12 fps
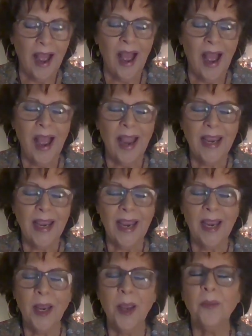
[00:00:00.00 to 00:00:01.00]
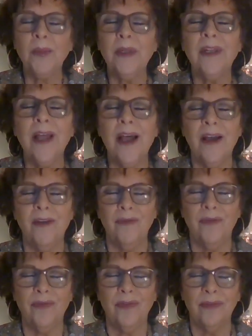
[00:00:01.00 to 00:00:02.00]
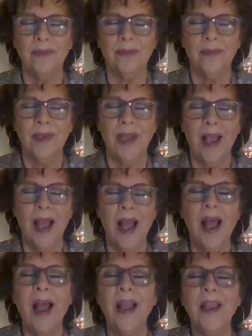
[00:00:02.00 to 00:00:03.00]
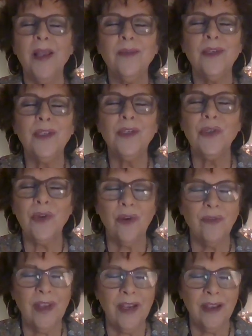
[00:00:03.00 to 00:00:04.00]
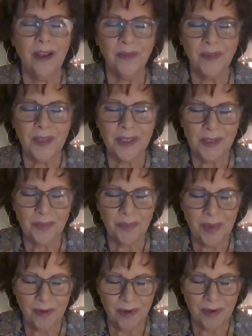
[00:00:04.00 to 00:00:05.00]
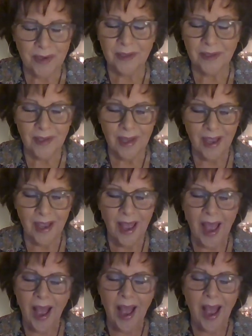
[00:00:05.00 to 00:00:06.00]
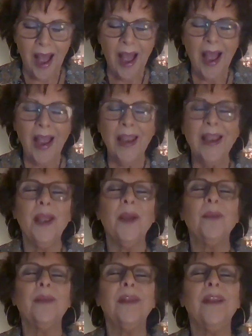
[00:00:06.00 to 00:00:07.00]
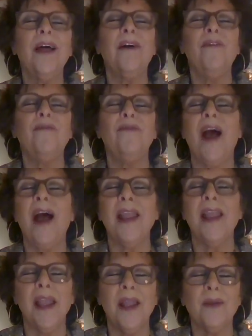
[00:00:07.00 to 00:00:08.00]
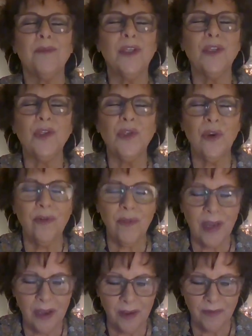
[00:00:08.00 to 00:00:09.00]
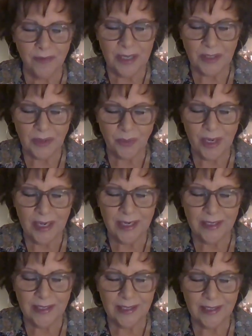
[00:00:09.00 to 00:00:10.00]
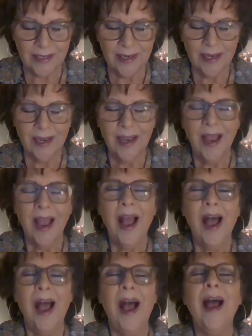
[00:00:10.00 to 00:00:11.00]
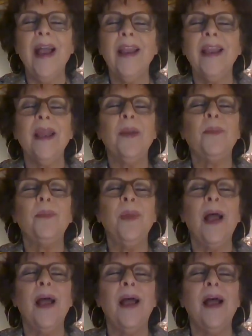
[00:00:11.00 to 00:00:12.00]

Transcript: I am love. I am deserving of this miracle. I am love. I am deserving of this peace. I am